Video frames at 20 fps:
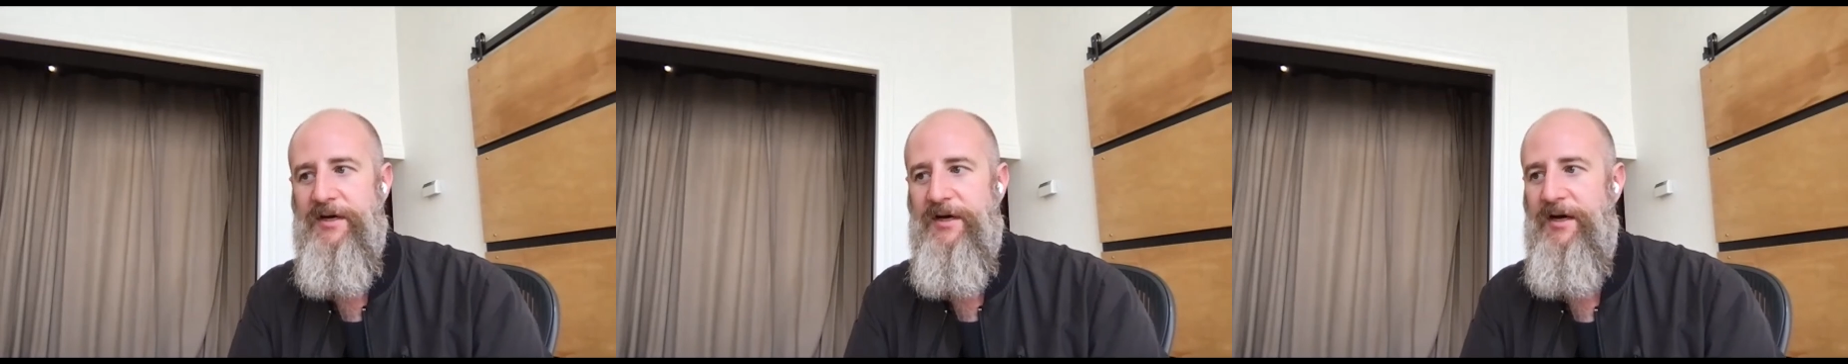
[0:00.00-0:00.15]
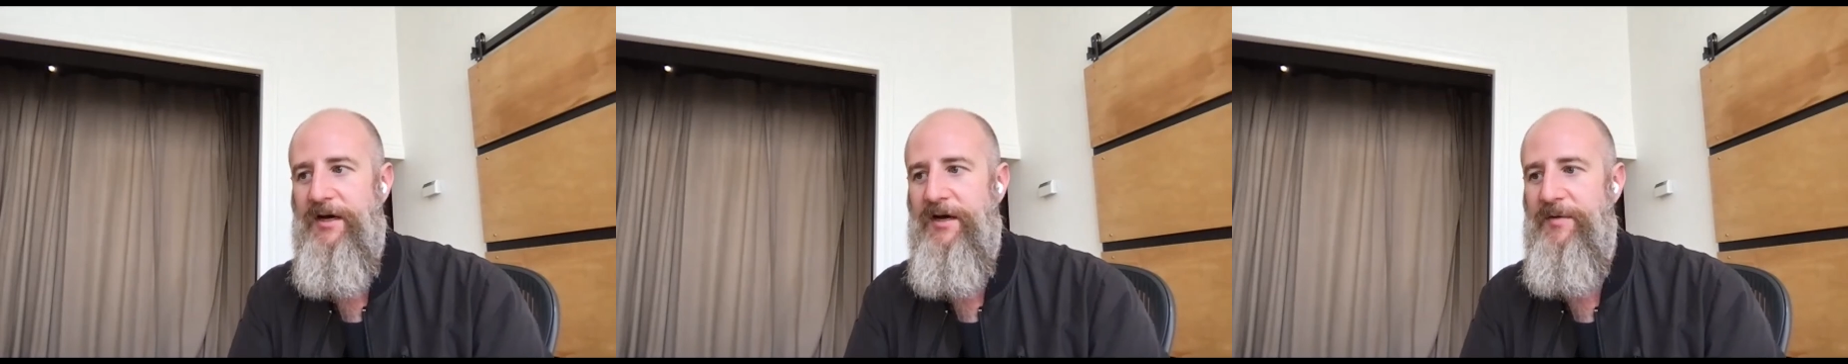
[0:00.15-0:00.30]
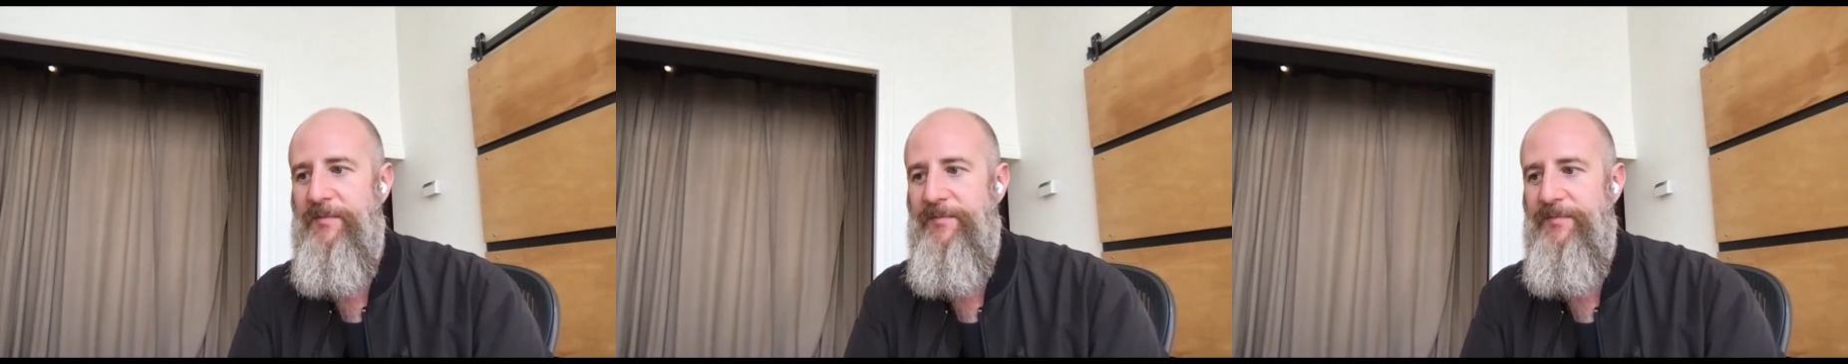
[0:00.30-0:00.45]

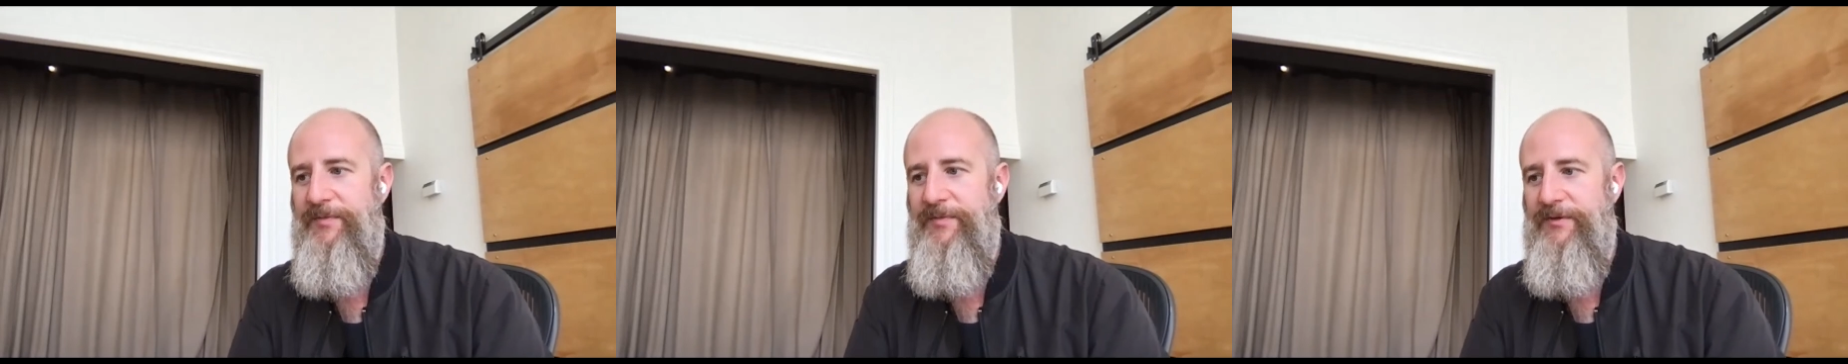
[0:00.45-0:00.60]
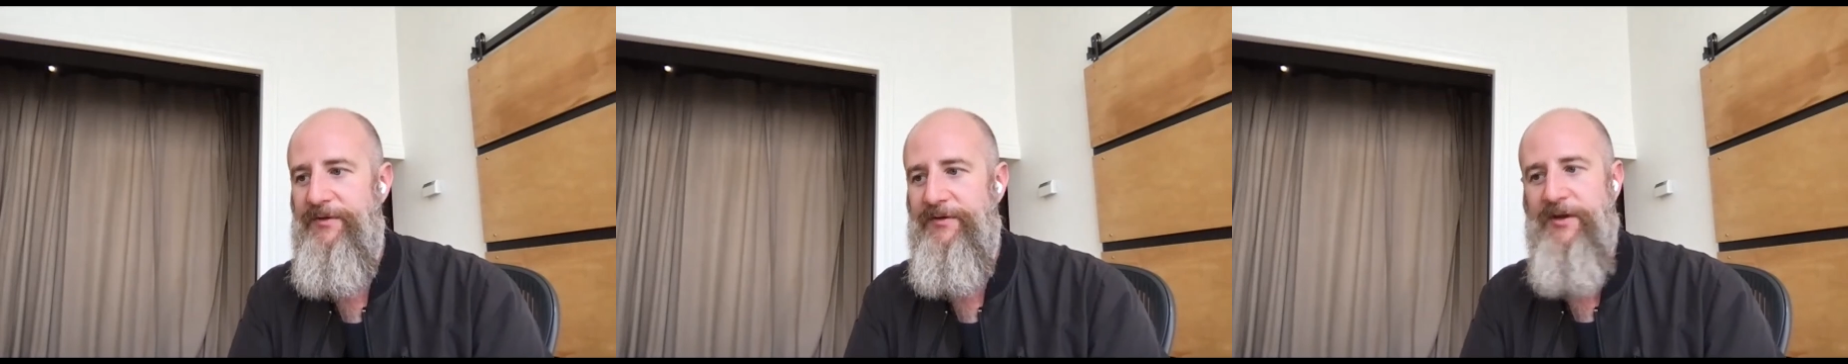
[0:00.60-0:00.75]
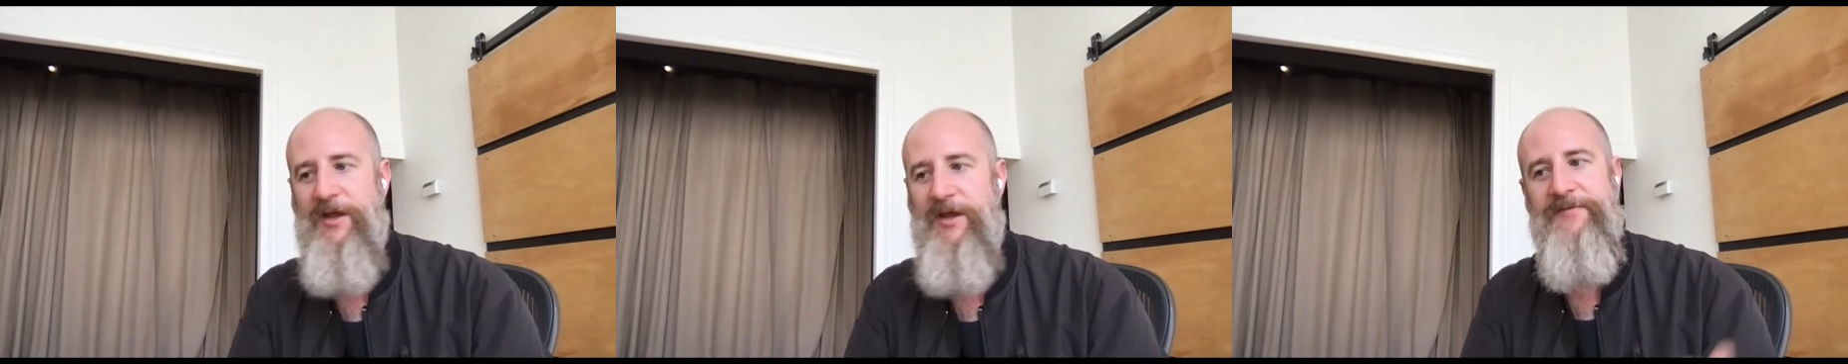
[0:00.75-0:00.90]

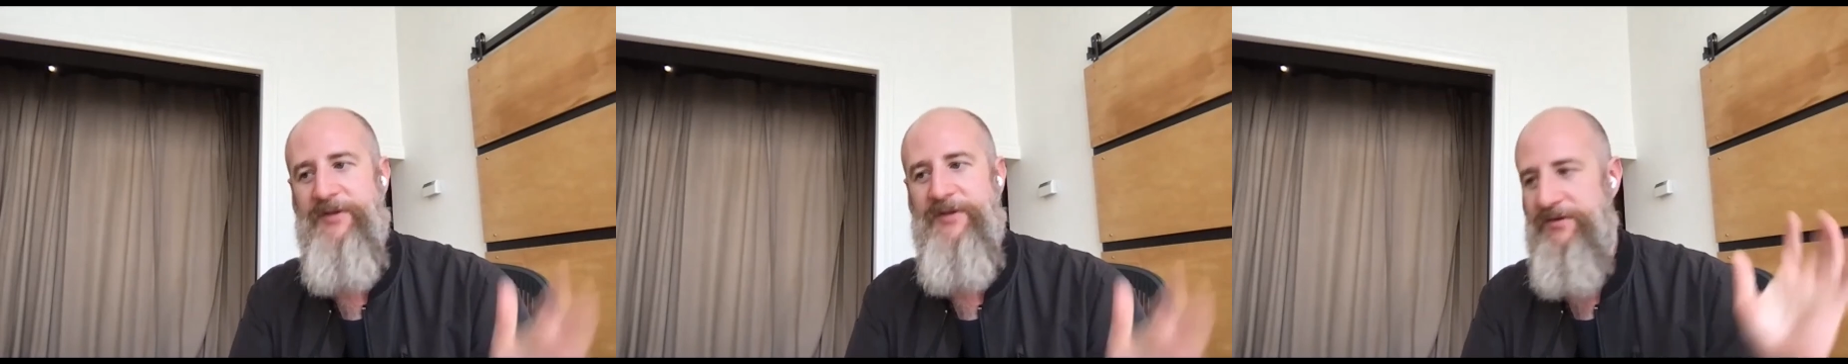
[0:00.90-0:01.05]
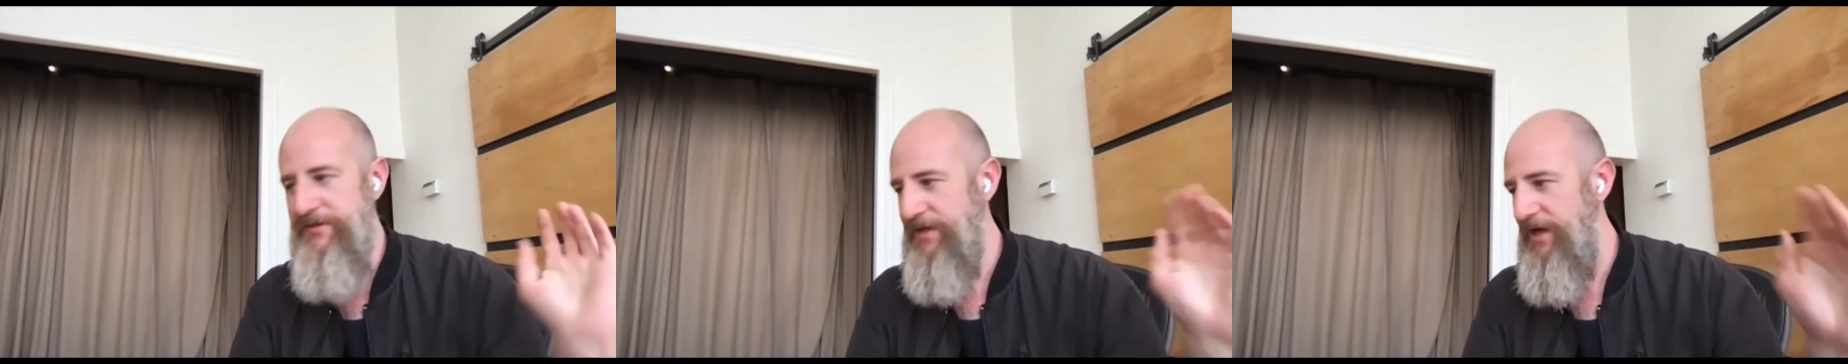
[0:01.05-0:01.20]
Love those